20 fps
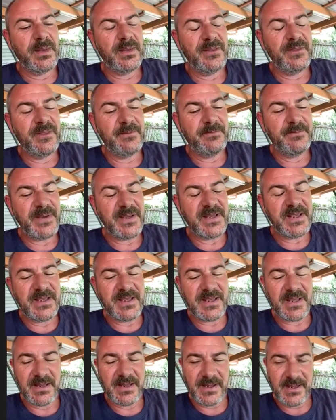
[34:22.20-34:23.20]
The
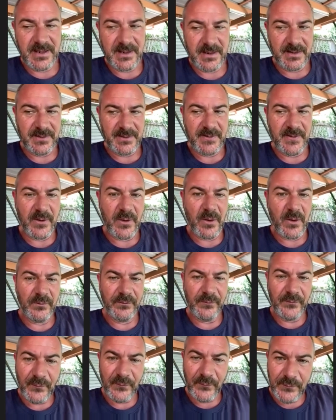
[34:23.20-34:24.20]
beginning, the
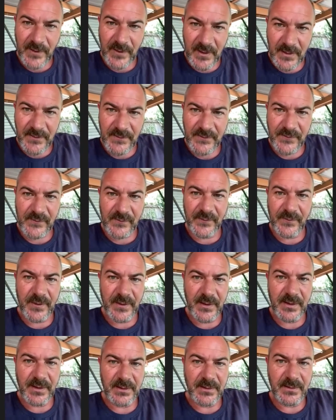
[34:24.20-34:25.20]
consultation
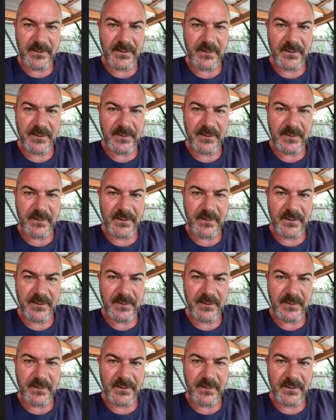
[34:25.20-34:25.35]
things.